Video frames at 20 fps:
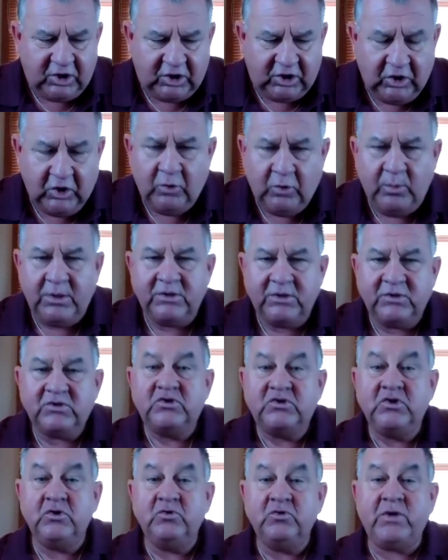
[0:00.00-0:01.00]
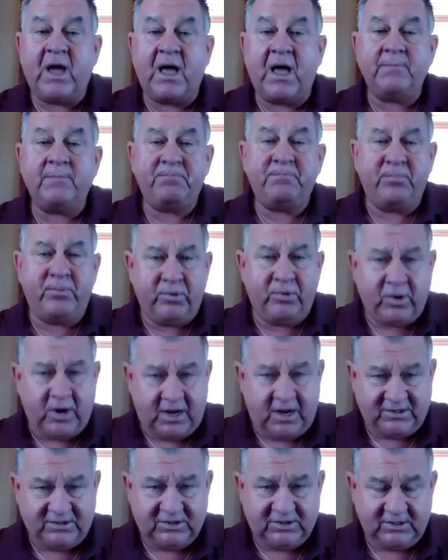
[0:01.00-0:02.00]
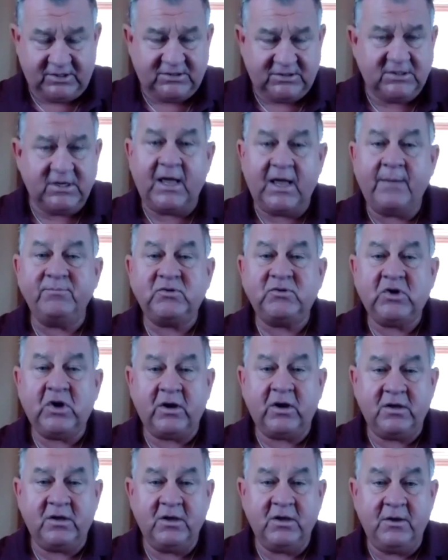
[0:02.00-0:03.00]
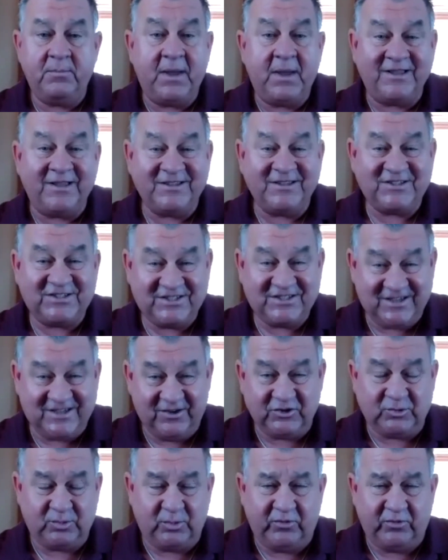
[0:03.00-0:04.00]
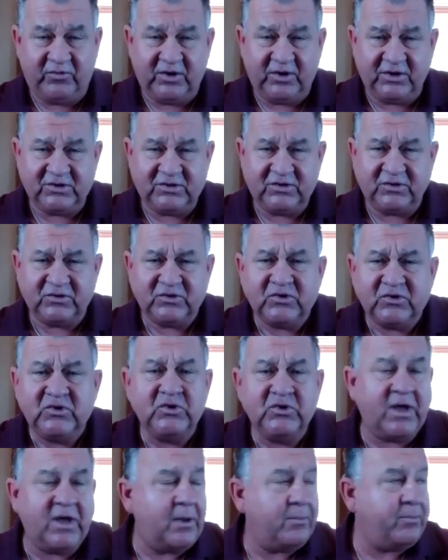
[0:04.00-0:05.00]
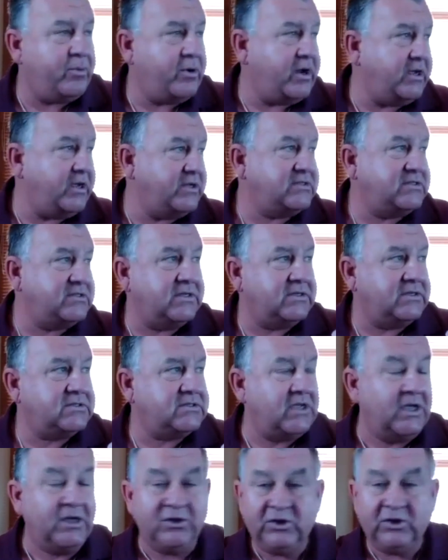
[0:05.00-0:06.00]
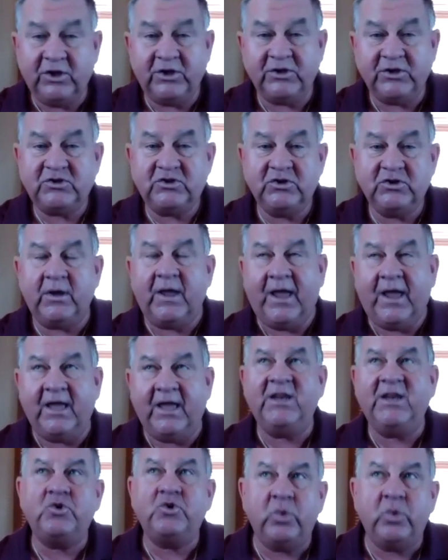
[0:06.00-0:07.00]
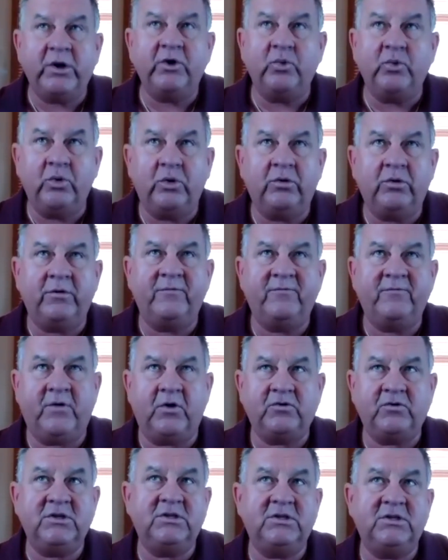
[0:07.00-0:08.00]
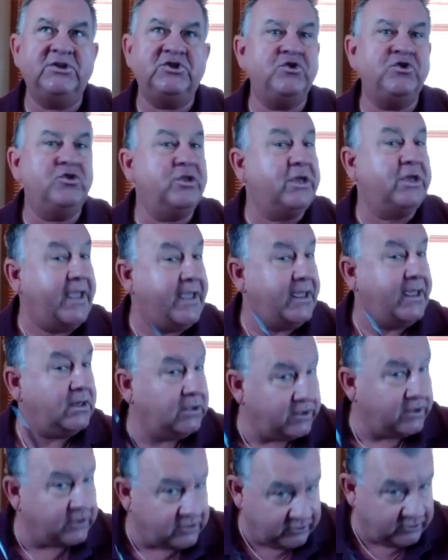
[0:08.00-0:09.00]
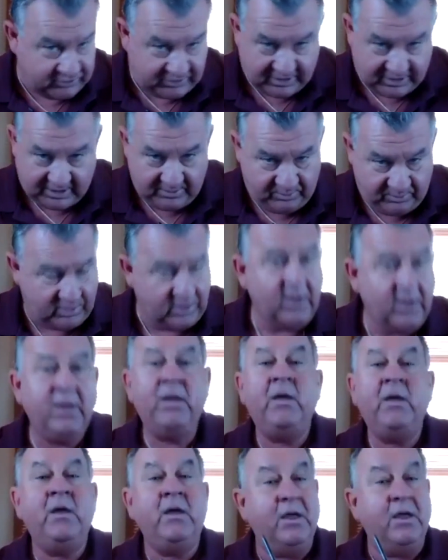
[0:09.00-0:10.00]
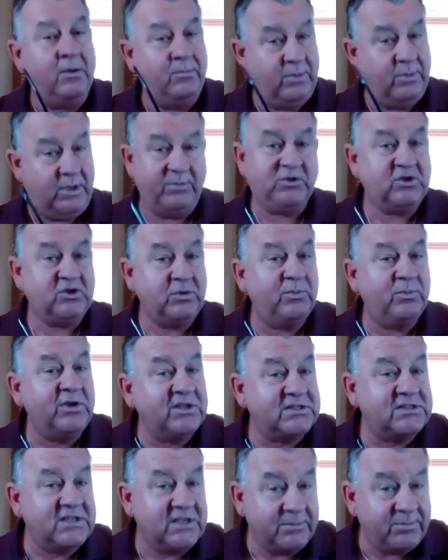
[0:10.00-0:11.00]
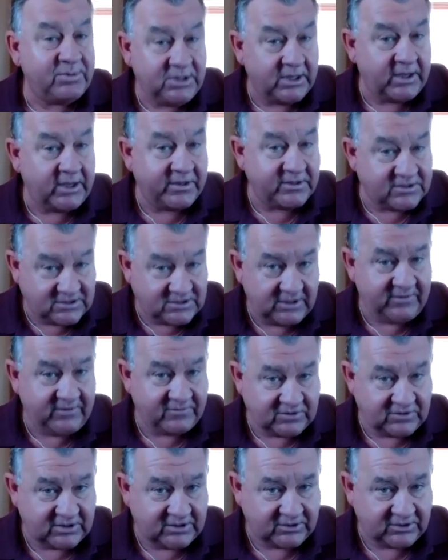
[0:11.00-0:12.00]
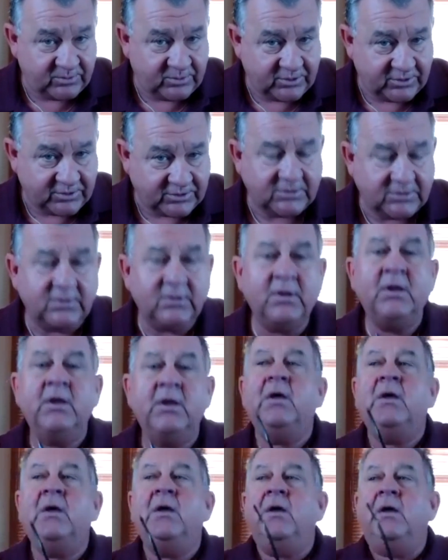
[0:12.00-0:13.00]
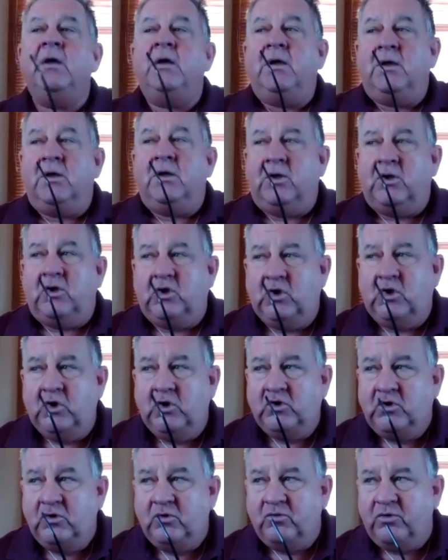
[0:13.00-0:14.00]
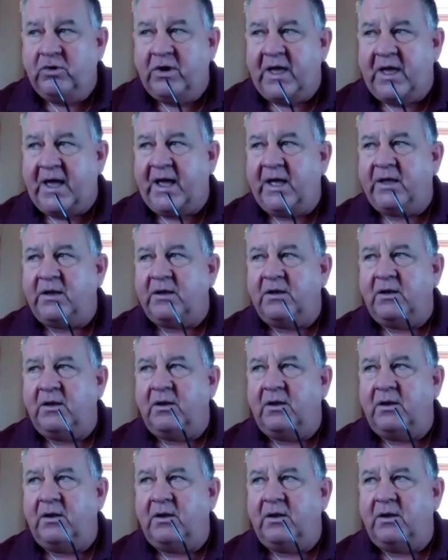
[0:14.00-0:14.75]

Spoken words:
humans do not process, and I'm talking about sales professionals, do not process unless you, 80-20 rule invoked, unless you're the analytical type, and maybe should be a CPA instead of a salesperson. You do not